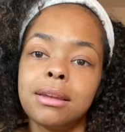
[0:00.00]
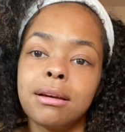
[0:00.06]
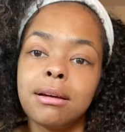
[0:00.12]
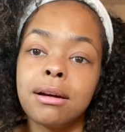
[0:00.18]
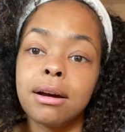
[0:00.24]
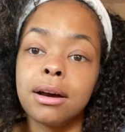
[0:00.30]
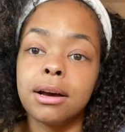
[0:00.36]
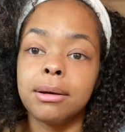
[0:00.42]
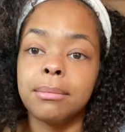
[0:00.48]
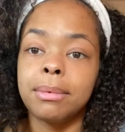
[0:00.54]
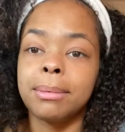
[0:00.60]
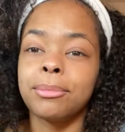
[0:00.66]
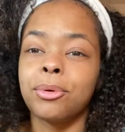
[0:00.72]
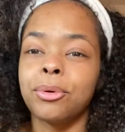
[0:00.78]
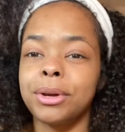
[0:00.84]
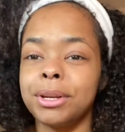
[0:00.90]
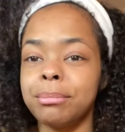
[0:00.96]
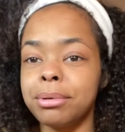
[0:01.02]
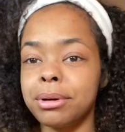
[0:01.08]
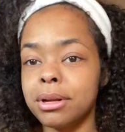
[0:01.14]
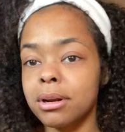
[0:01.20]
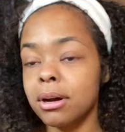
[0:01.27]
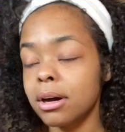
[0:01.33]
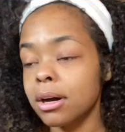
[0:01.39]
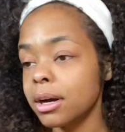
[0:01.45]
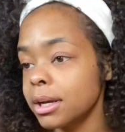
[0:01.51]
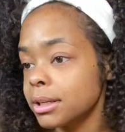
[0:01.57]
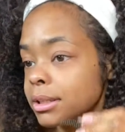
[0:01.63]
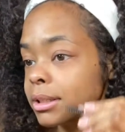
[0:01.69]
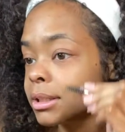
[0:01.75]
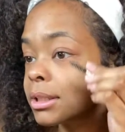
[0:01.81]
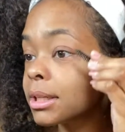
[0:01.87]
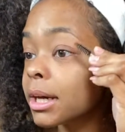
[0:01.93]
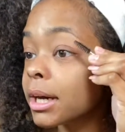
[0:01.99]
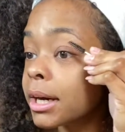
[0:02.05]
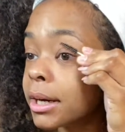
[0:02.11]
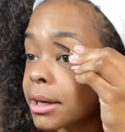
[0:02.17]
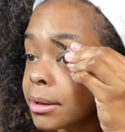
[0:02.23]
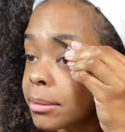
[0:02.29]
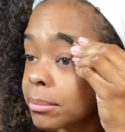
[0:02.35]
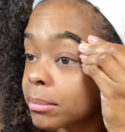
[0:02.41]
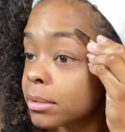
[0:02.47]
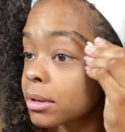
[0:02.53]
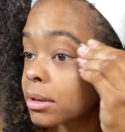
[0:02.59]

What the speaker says: I'm going to put on some